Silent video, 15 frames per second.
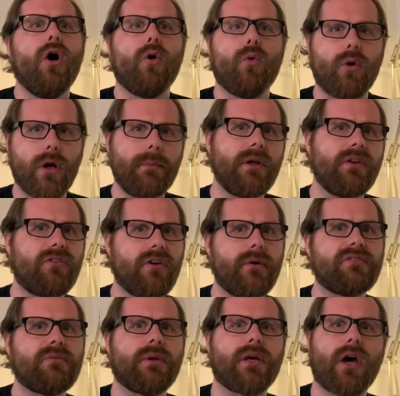What I'm going to do
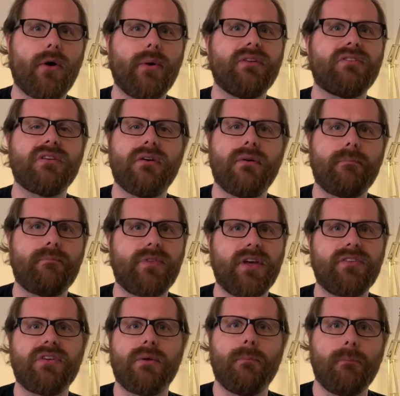is I'm going to go into
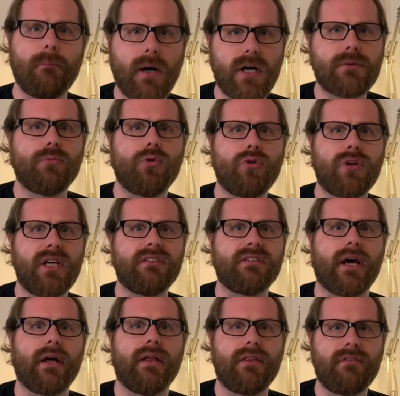this in much more
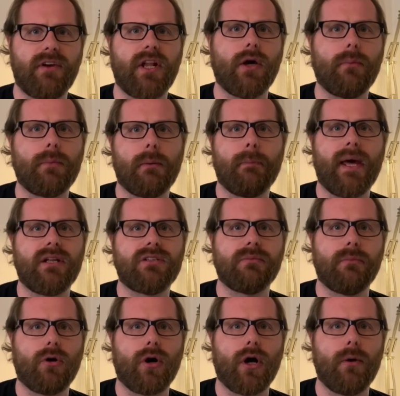detail in the video I'm going to make
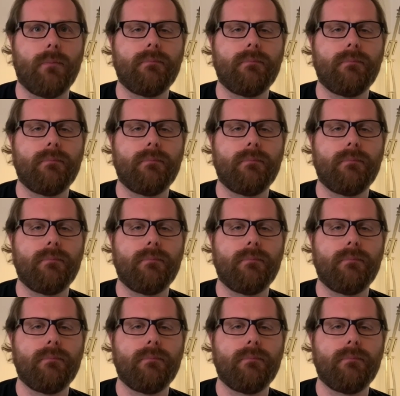tomorrow.